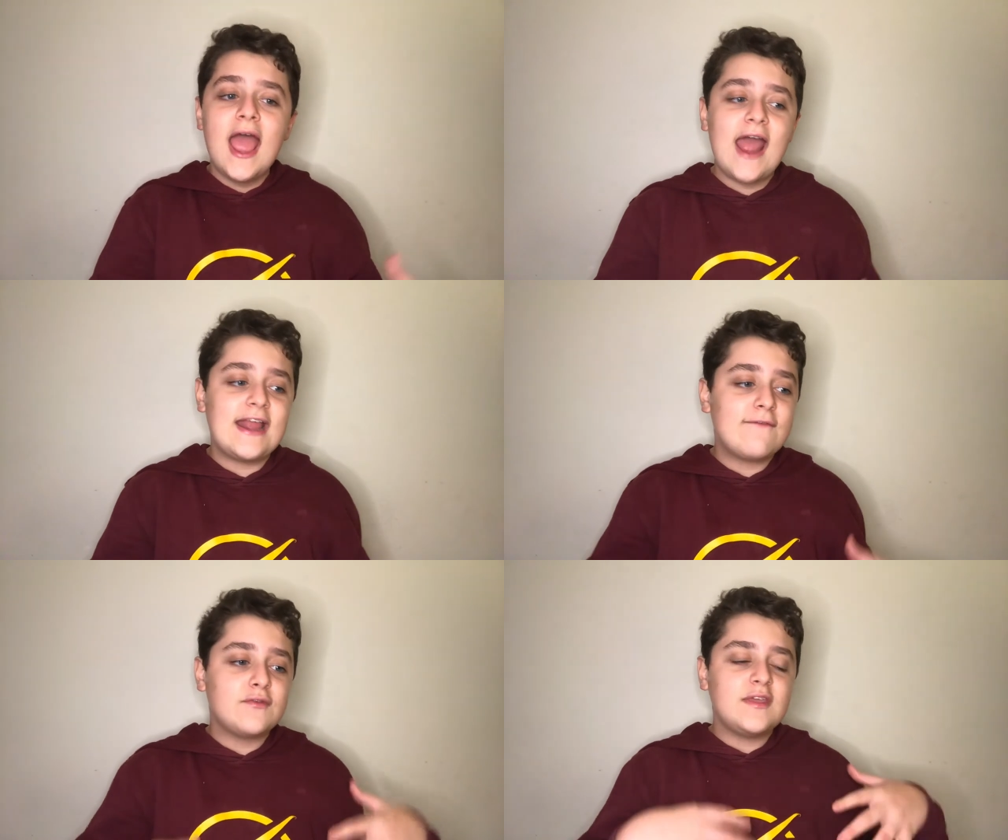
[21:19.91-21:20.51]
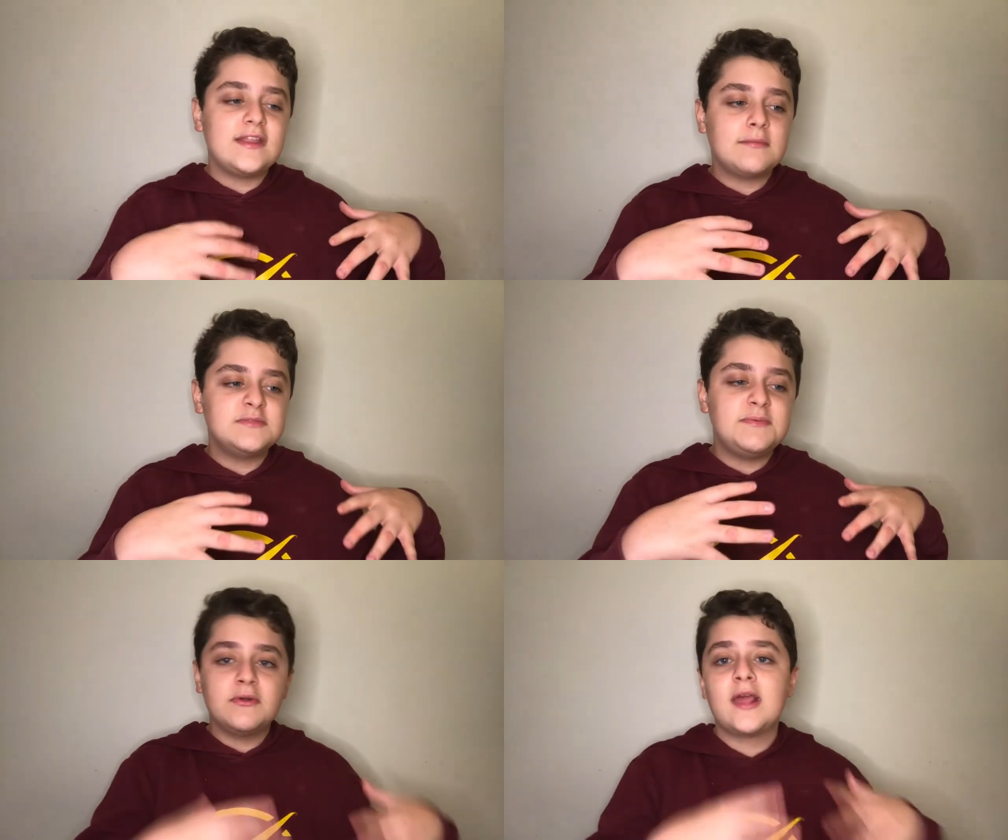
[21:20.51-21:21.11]
and everything that was
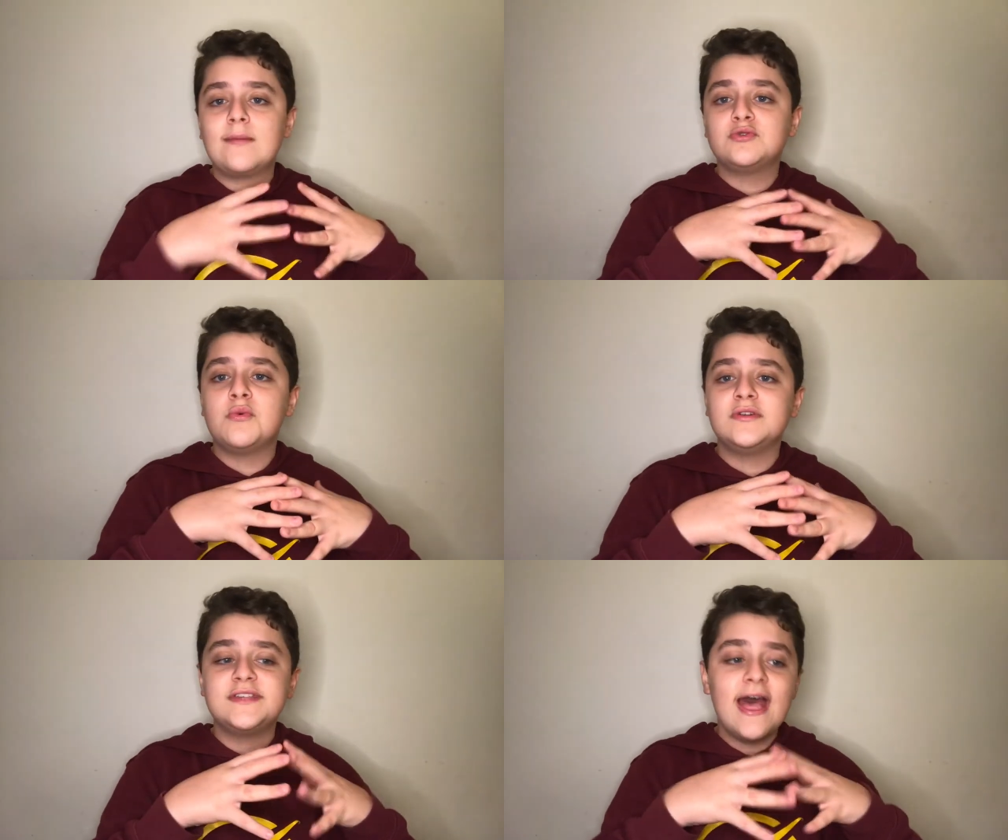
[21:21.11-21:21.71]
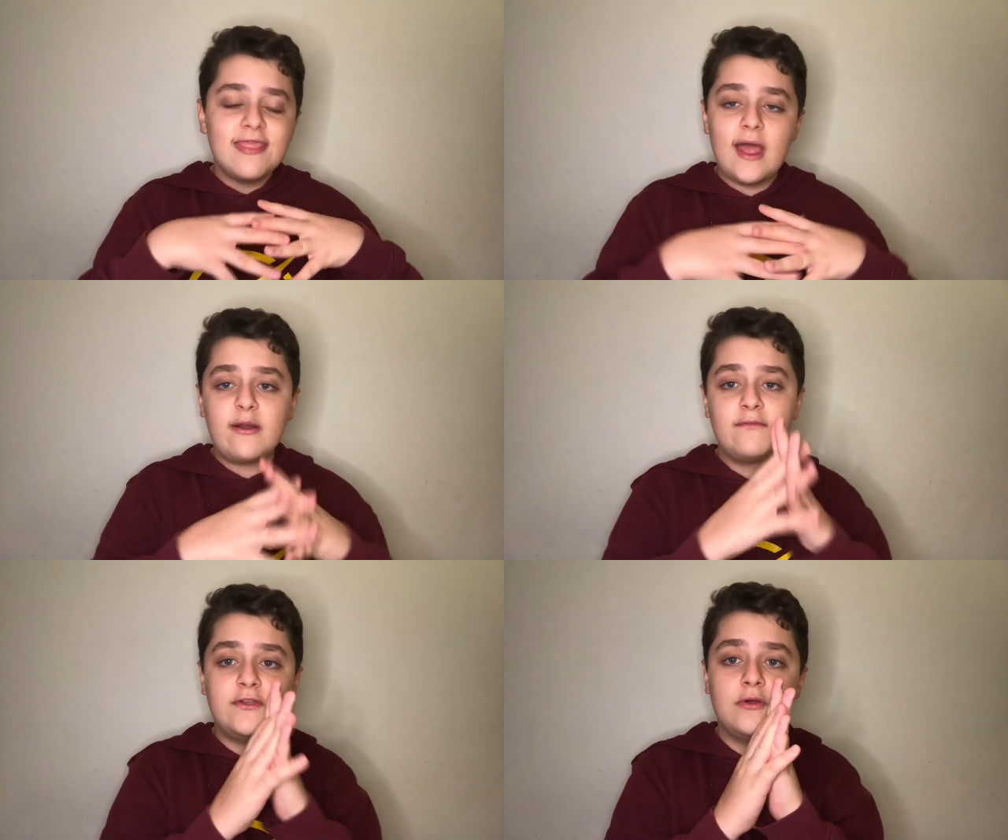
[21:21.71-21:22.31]
building up towards that
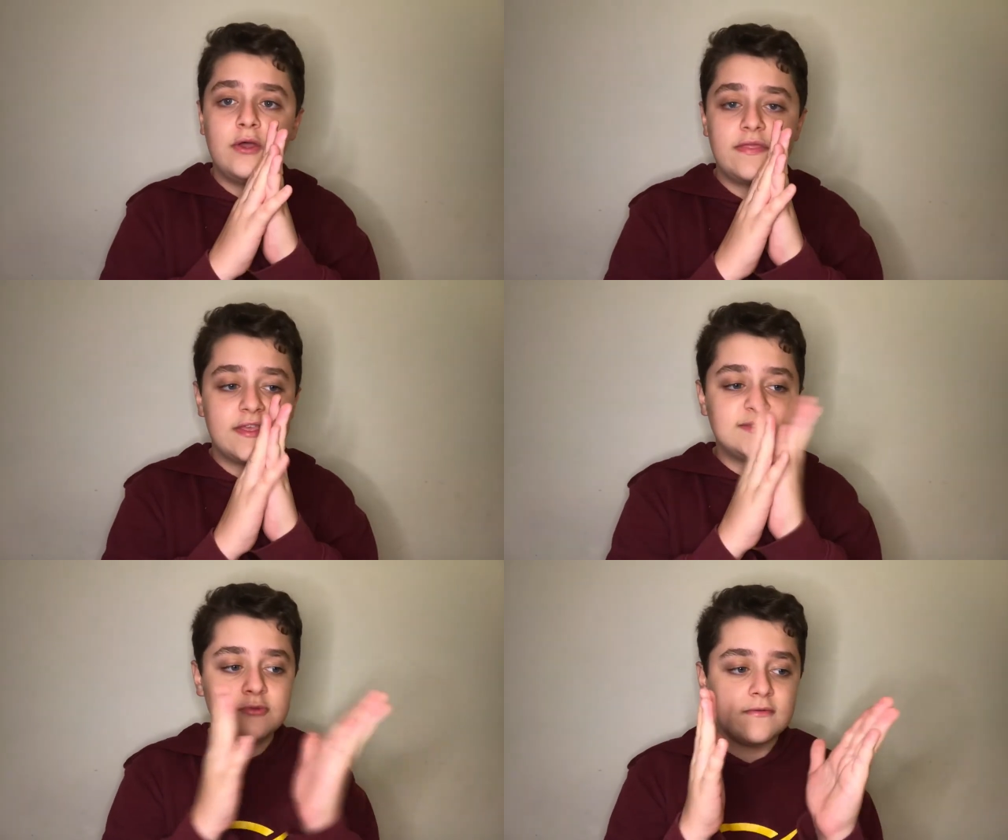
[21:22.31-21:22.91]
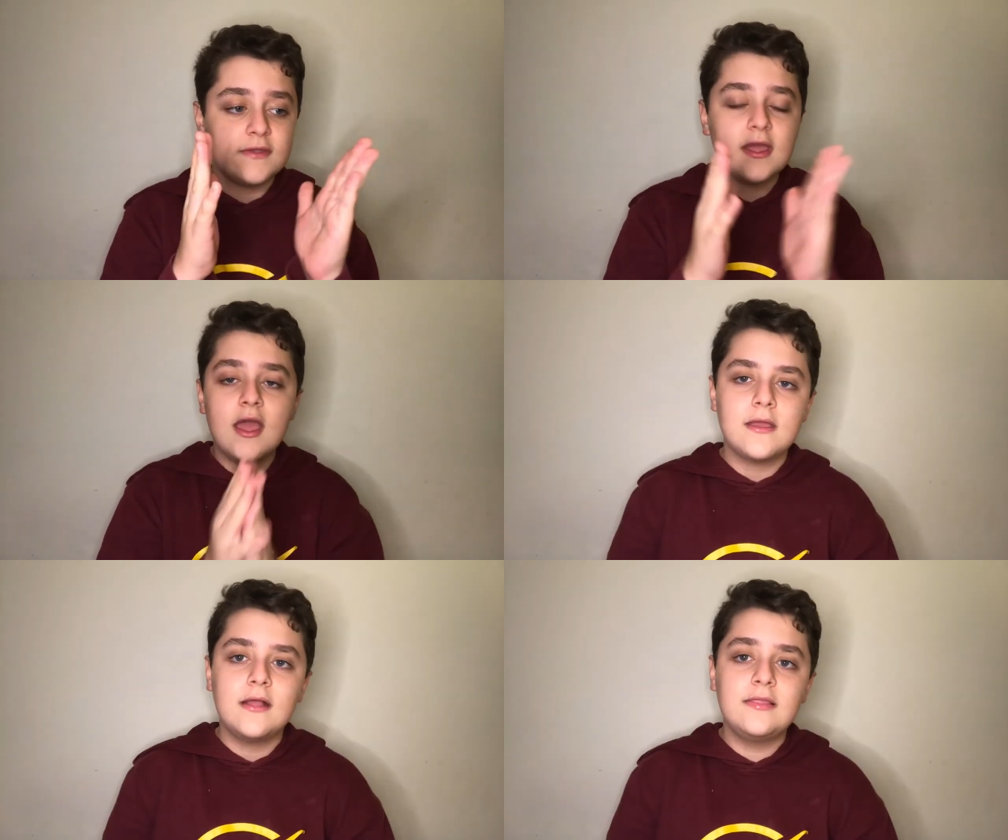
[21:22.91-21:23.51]
reveal in this movie.
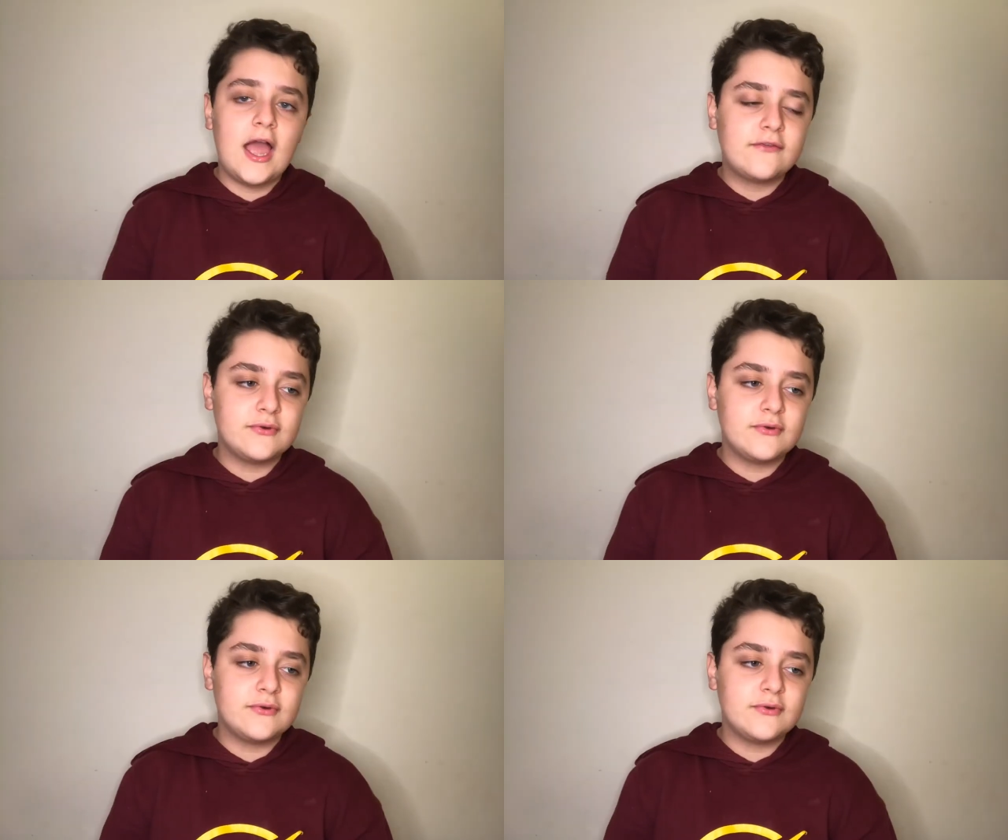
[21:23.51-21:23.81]
Like, for